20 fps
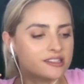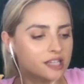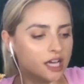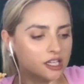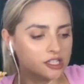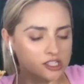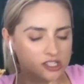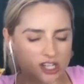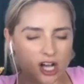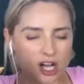a
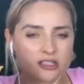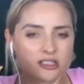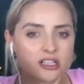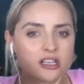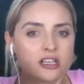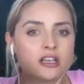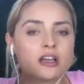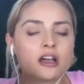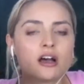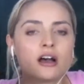
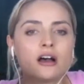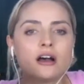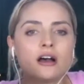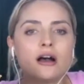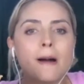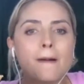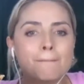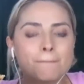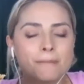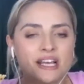saucy
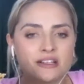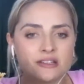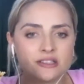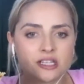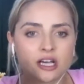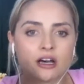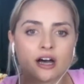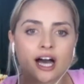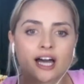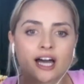
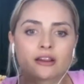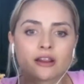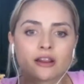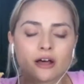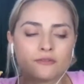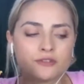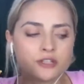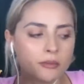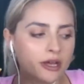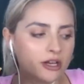pizza. I love
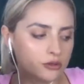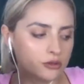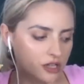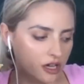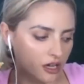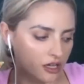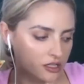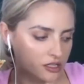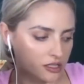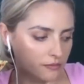tomato sauce.